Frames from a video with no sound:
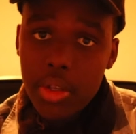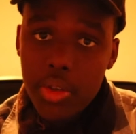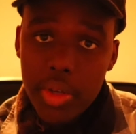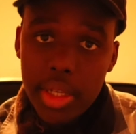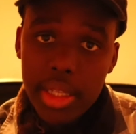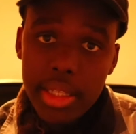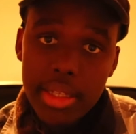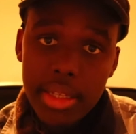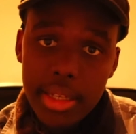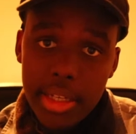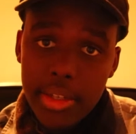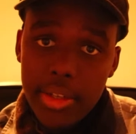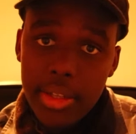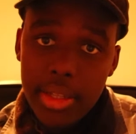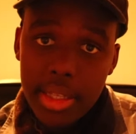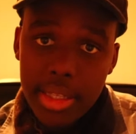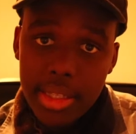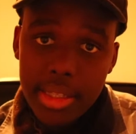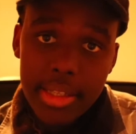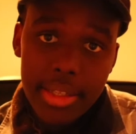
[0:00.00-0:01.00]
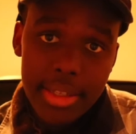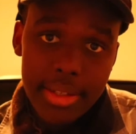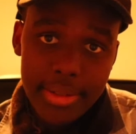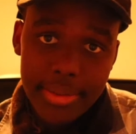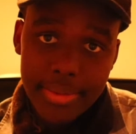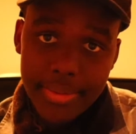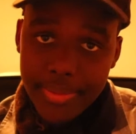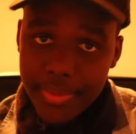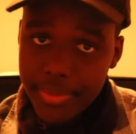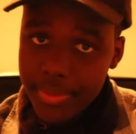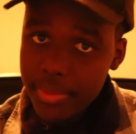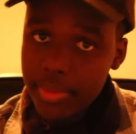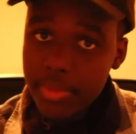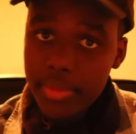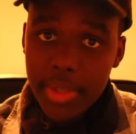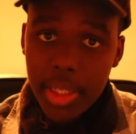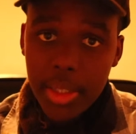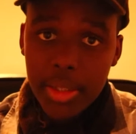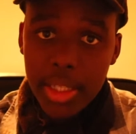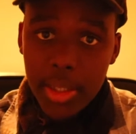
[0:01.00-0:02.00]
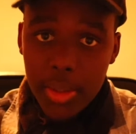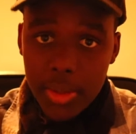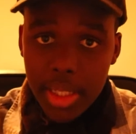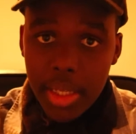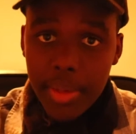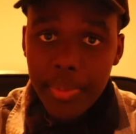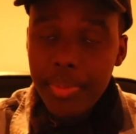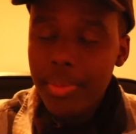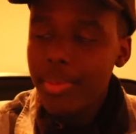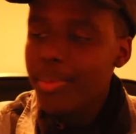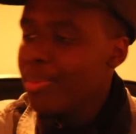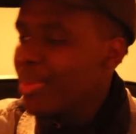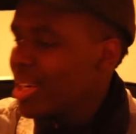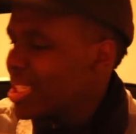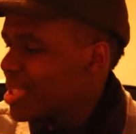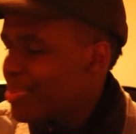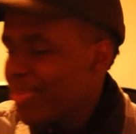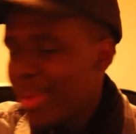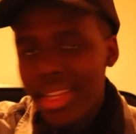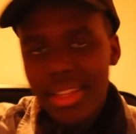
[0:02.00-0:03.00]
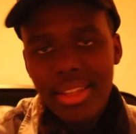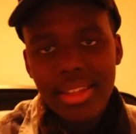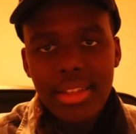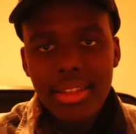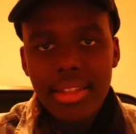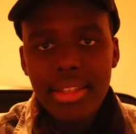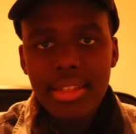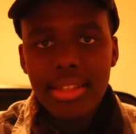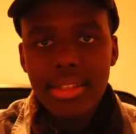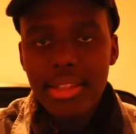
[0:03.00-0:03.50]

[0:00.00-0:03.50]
drawings turn into this. They'll turn much better than this.